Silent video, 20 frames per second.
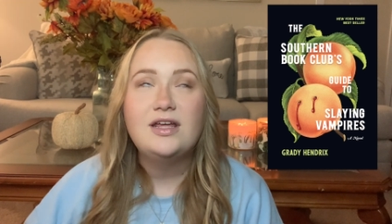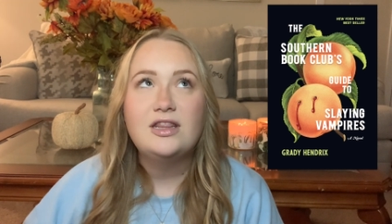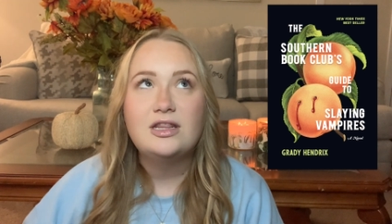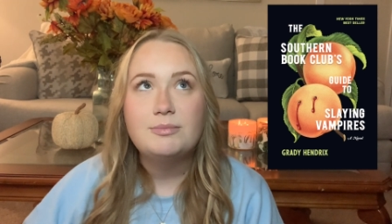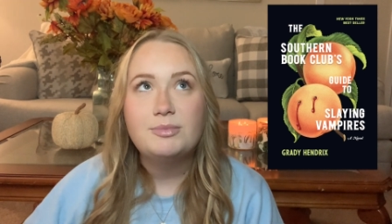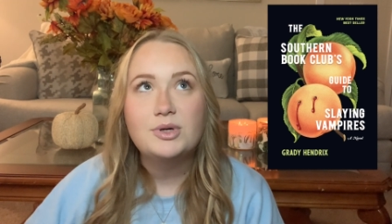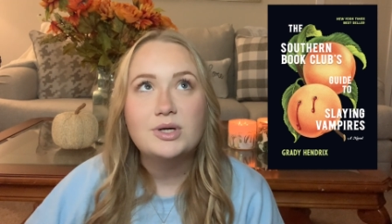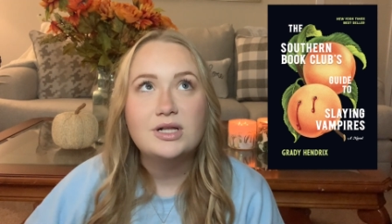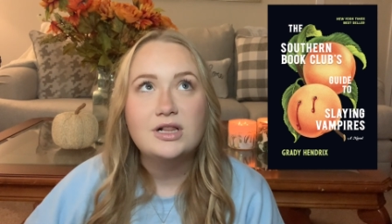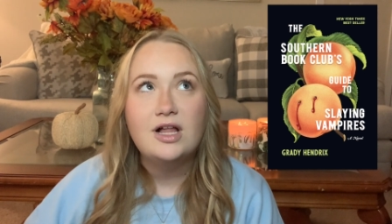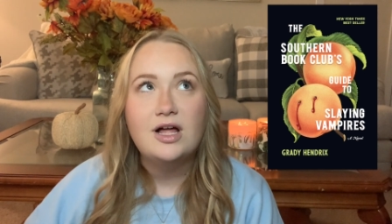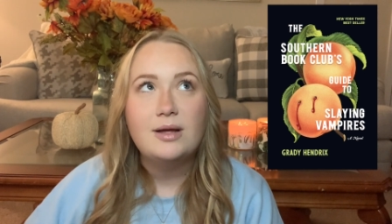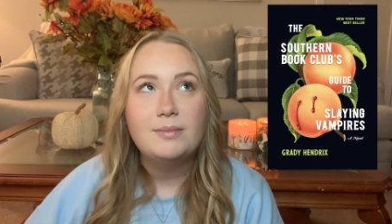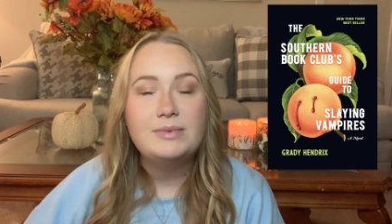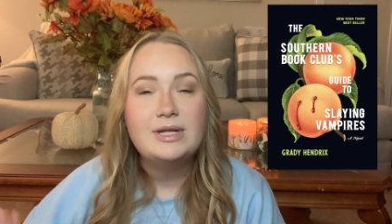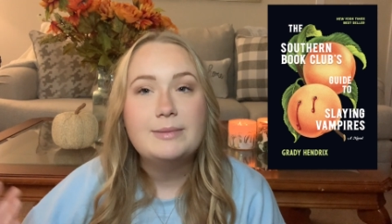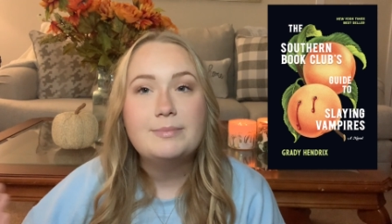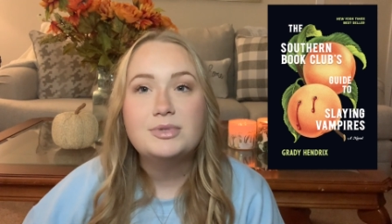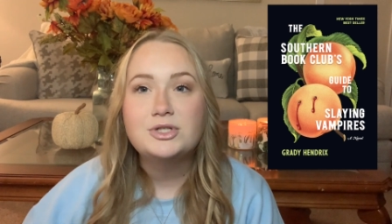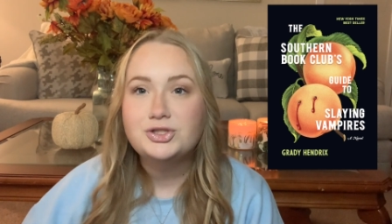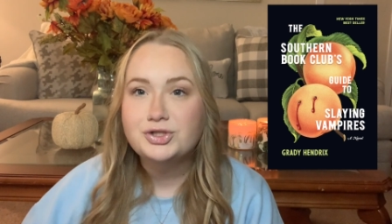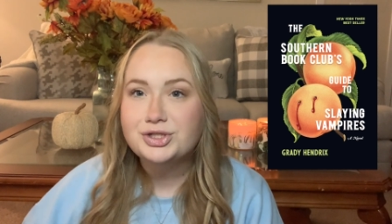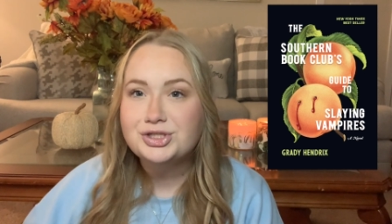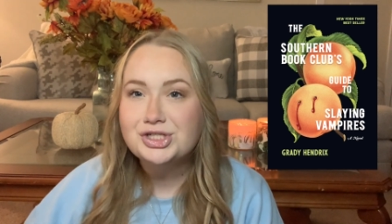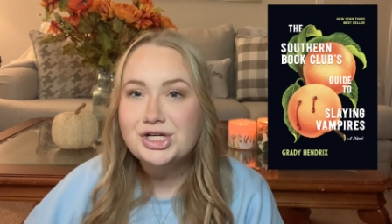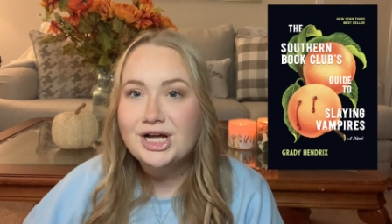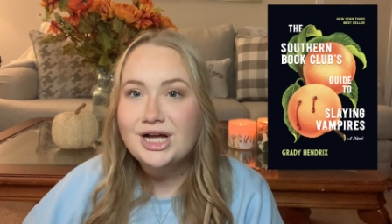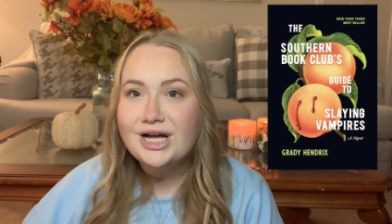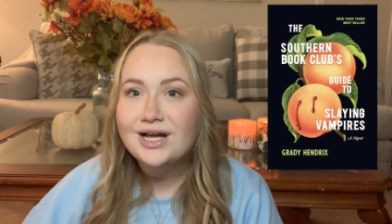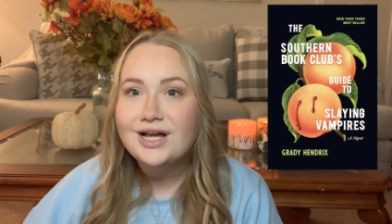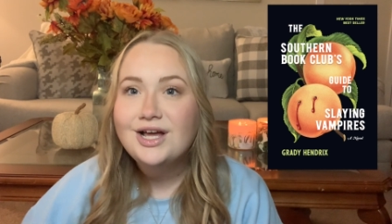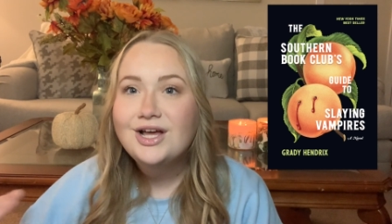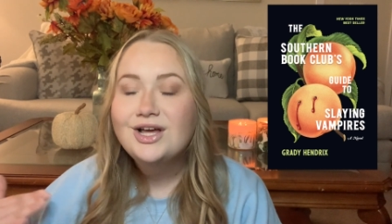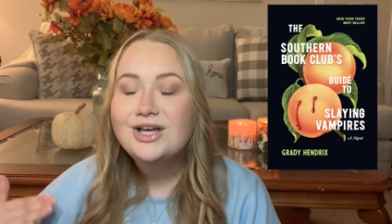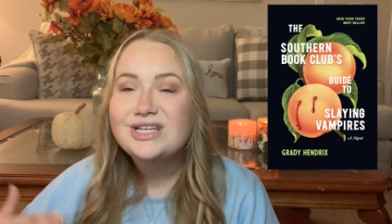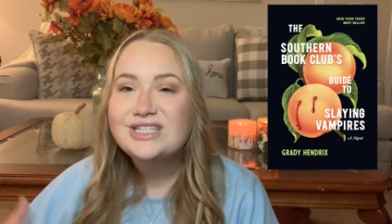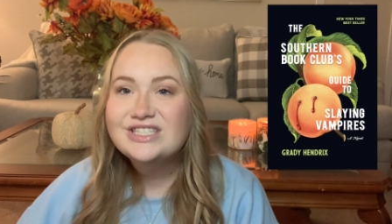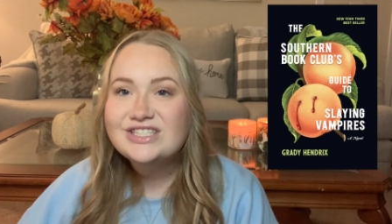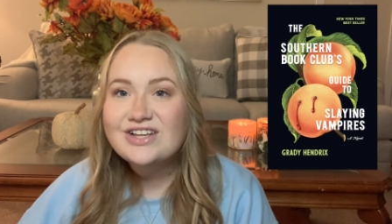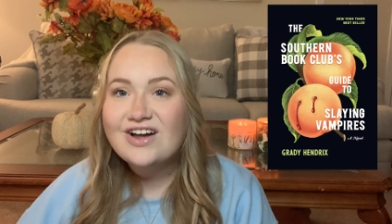in the book club named Patricia
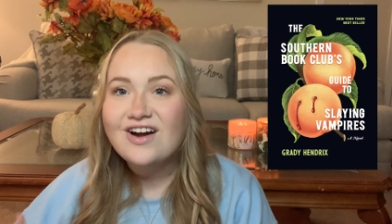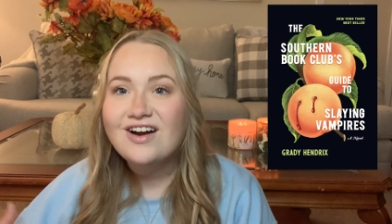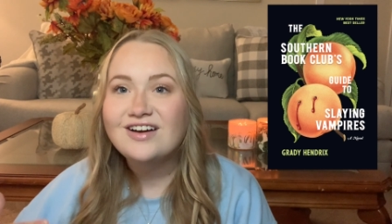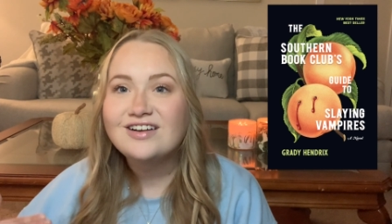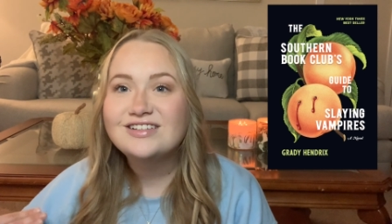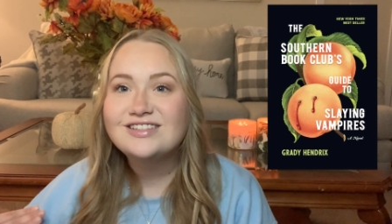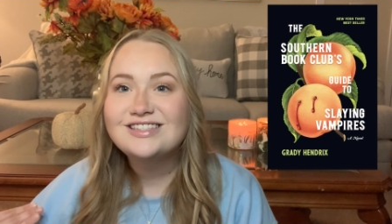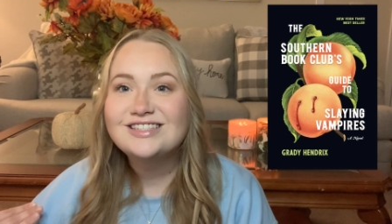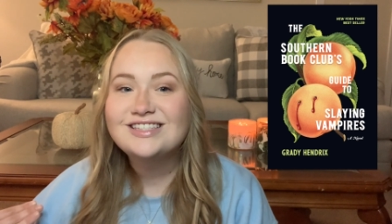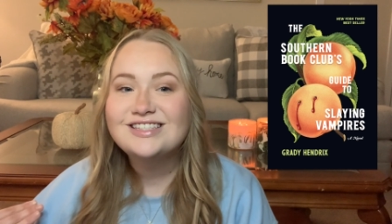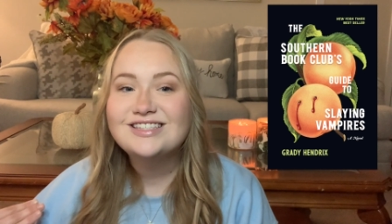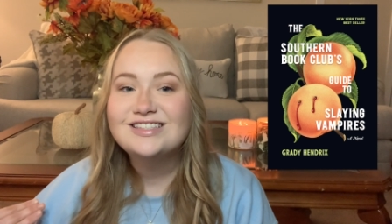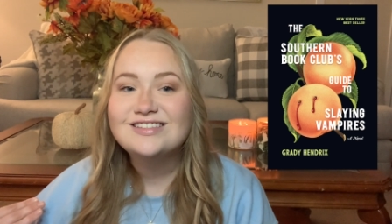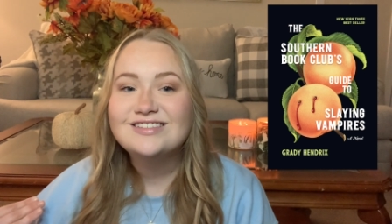starts